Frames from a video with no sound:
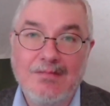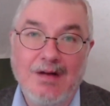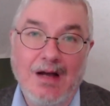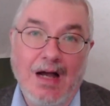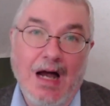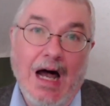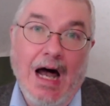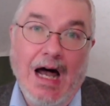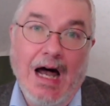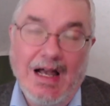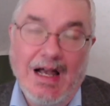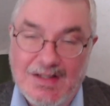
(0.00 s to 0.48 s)

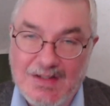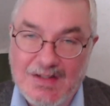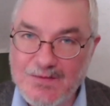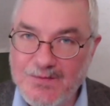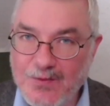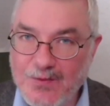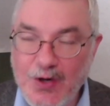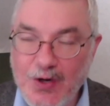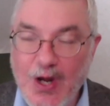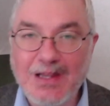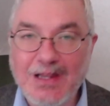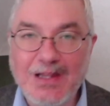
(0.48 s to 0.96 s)
us
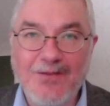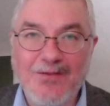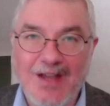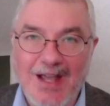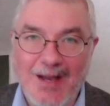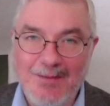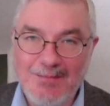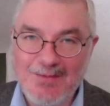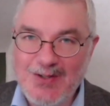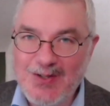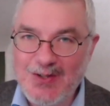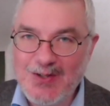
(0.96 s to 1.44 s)
for not living
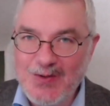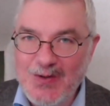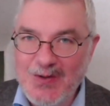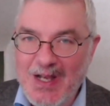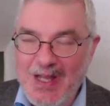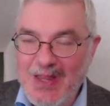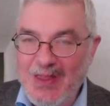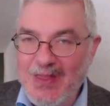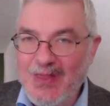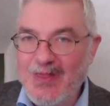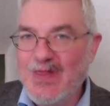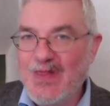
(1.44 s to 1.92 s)
up to
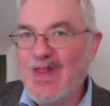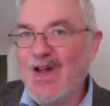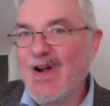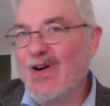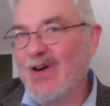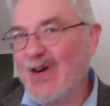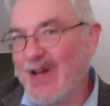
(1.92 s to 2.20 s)
their